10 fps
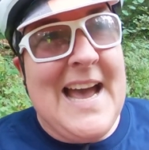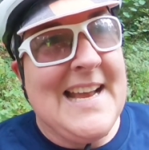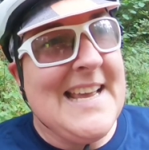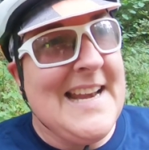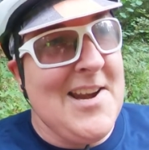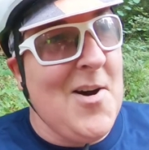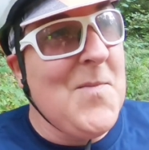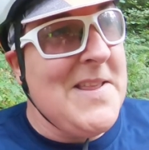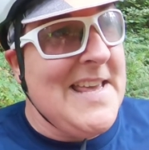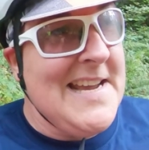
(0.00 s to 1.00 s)
and getting
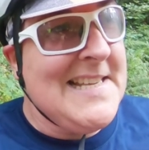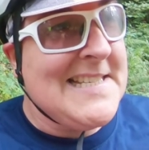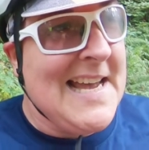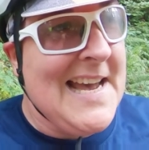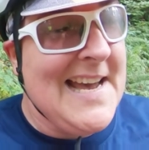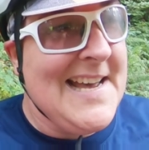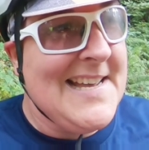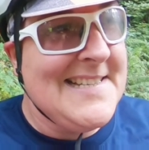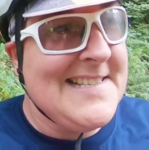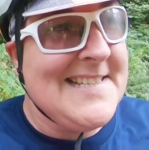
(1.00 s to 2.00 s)
on with it.
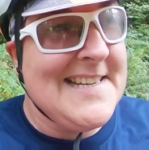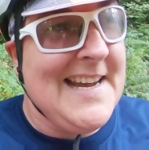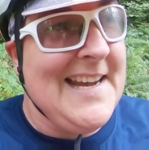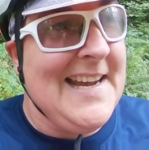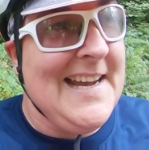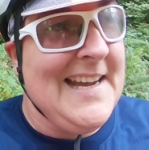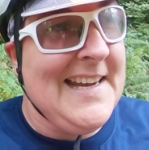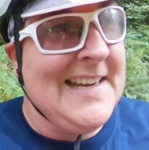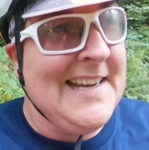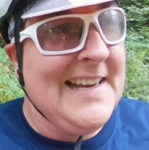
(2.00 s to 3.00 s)
And uh,
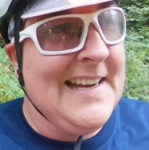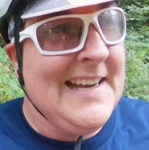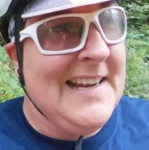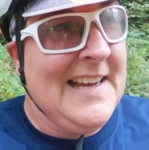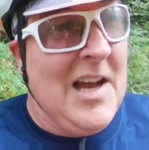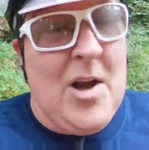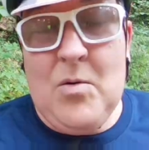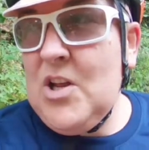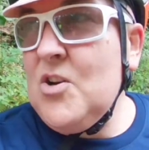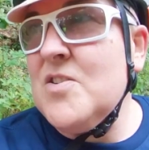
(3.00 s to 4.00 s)

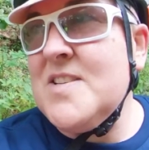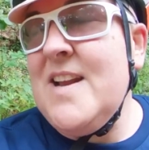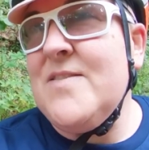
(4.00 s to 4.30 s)
well, of course, I